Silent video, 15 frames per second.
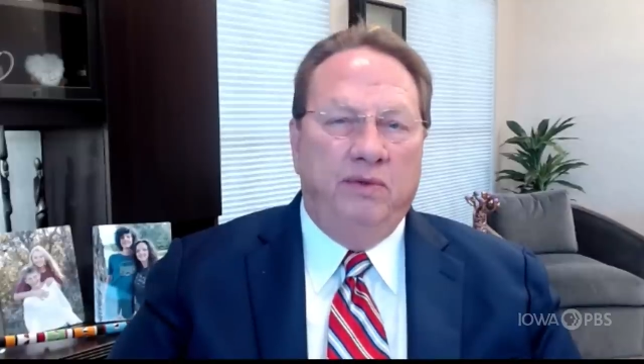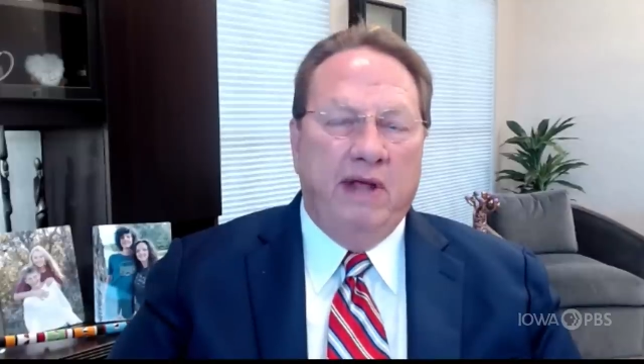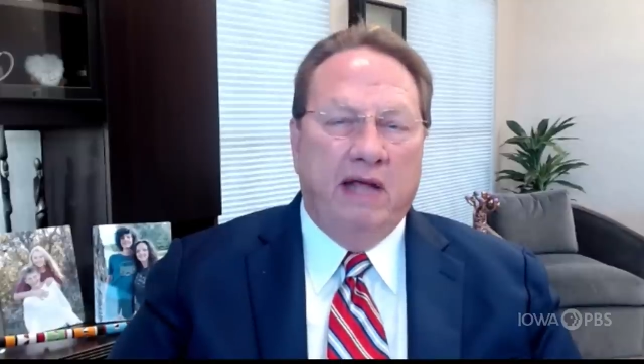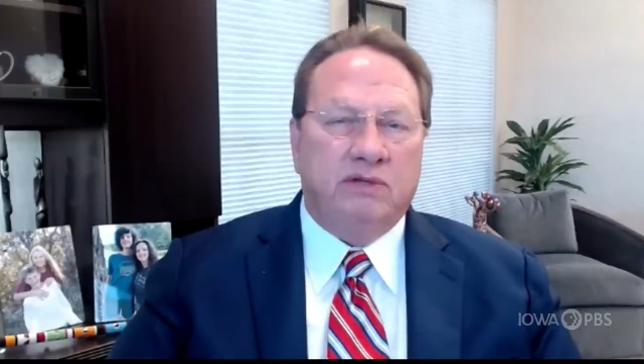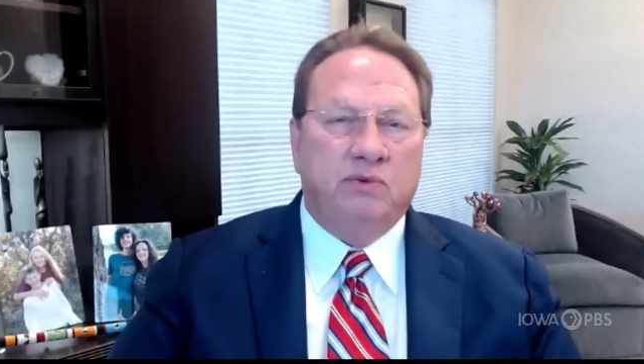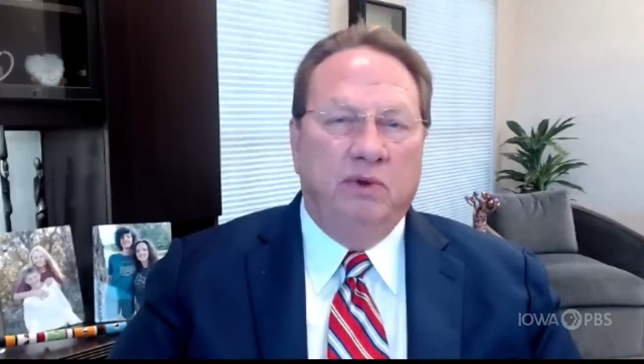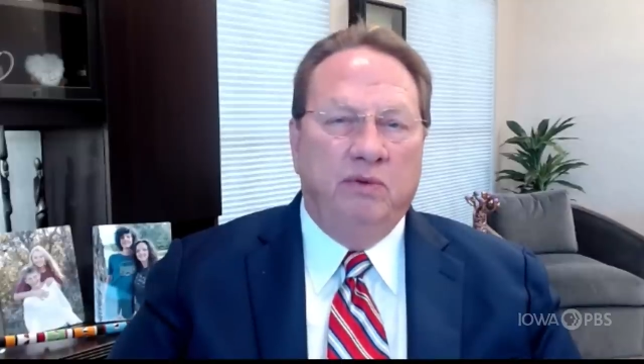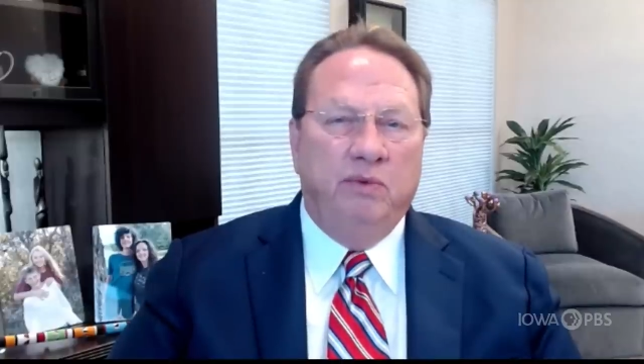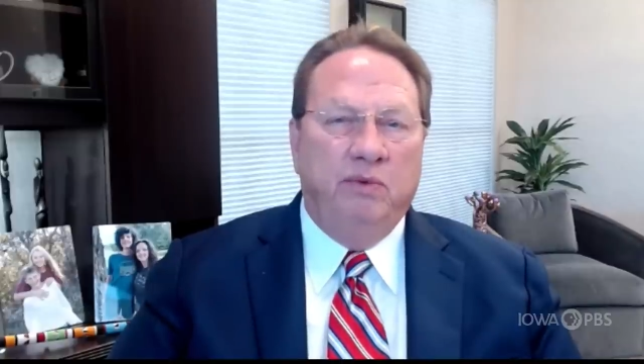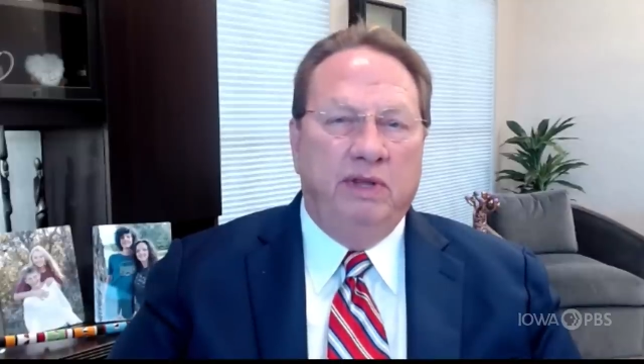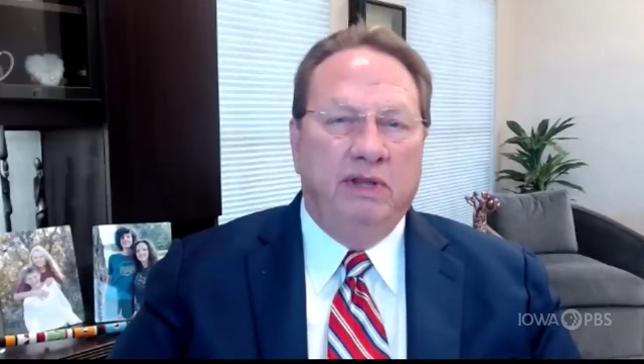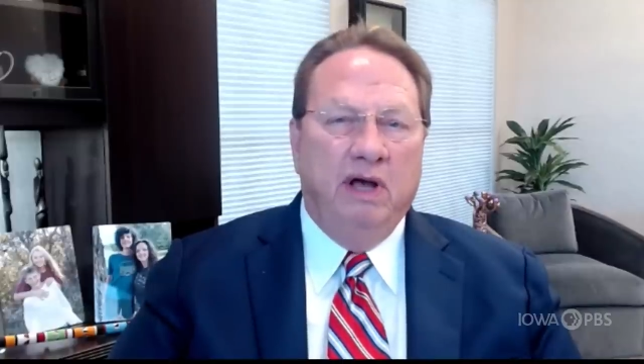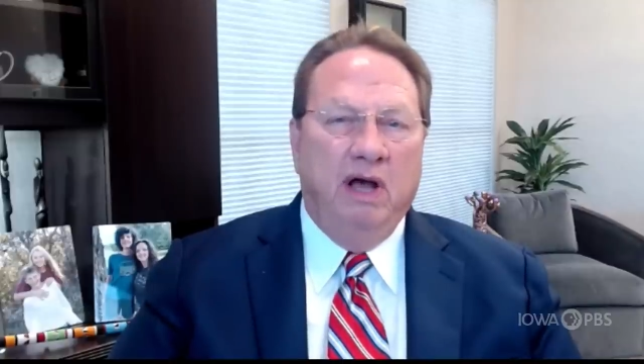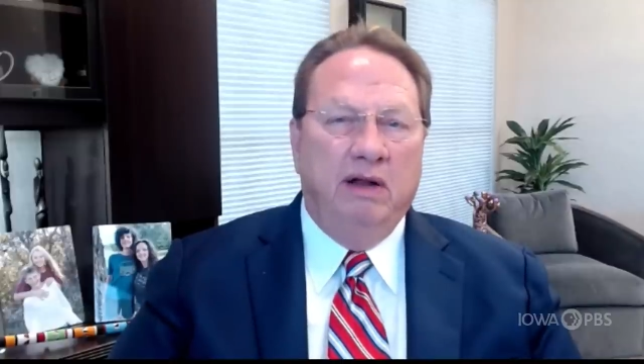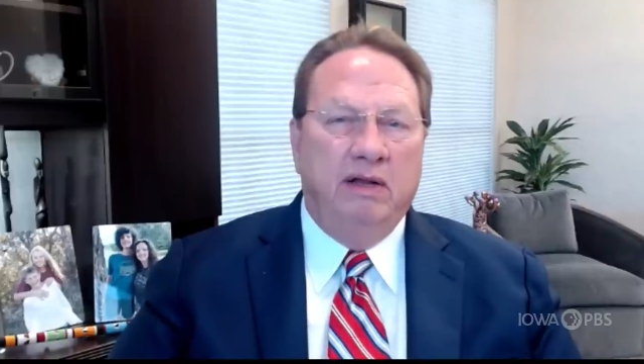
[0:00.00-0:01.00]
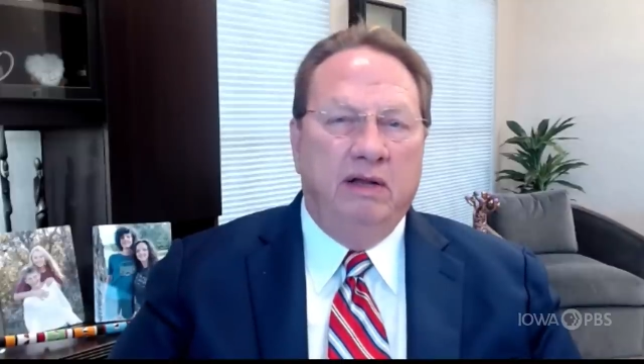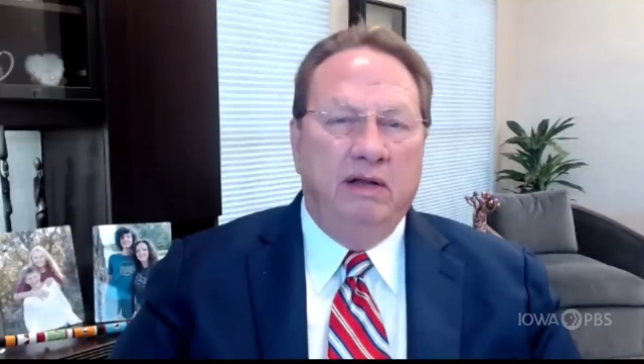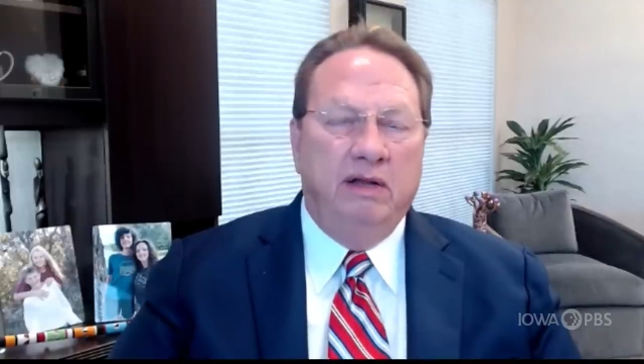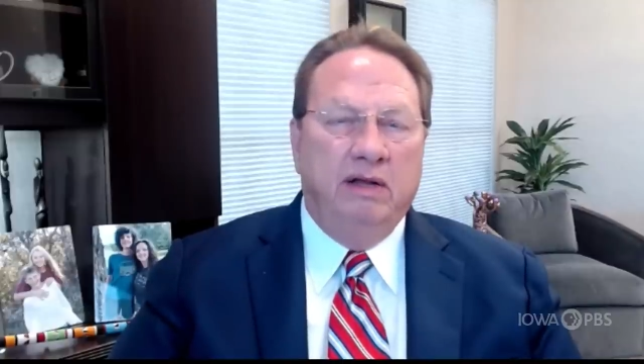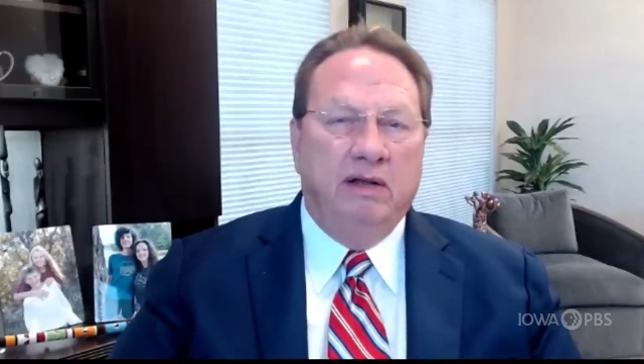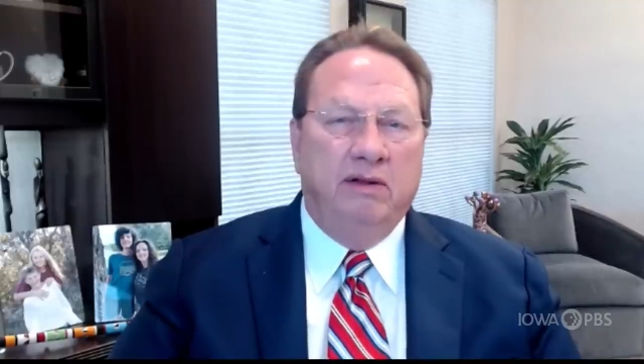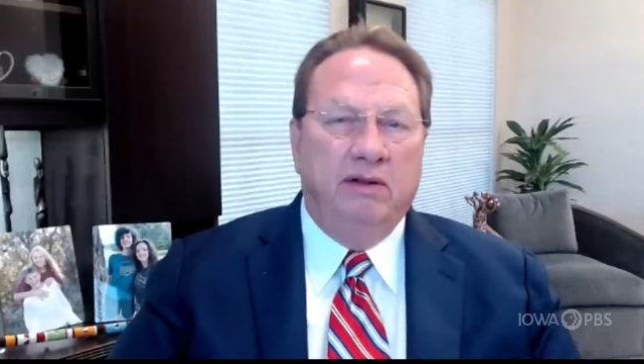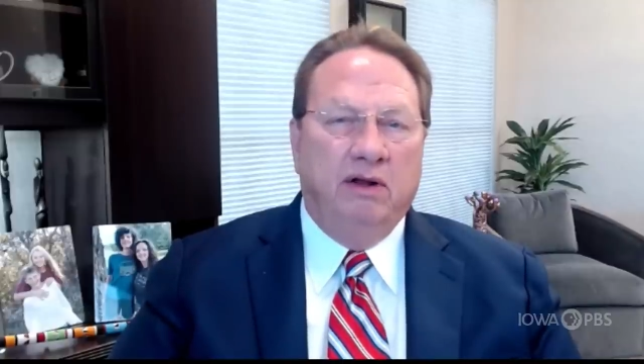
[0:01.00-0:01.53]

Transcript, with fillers: that's when we thought the,